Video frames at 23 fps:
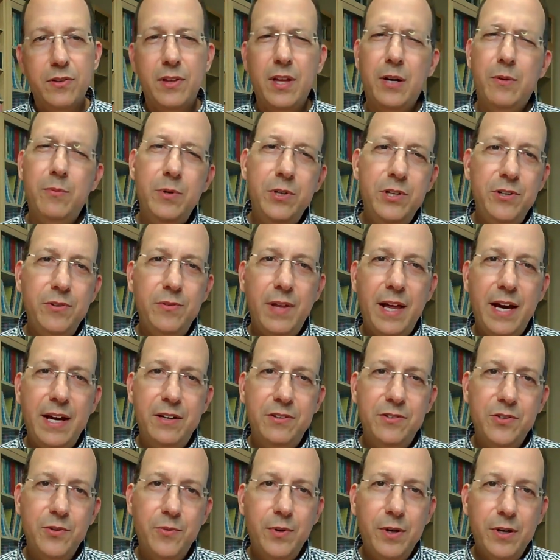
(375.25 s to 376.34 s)
like, would you like
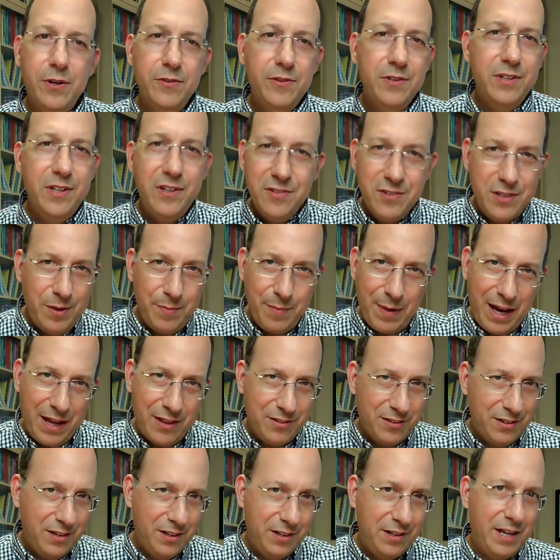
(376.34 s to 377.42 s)
to wear the Disney
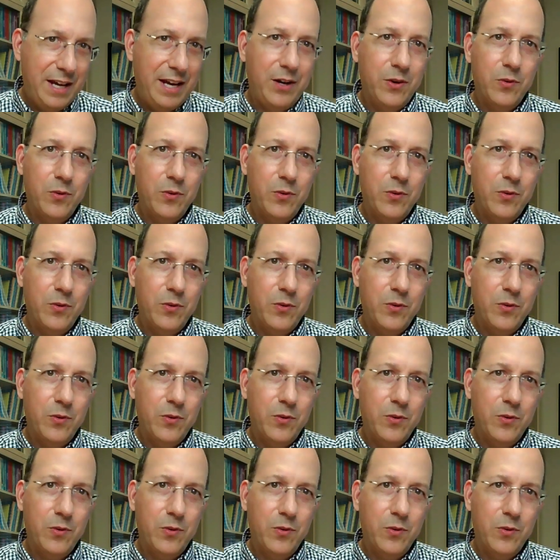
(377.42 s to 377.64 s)
mask today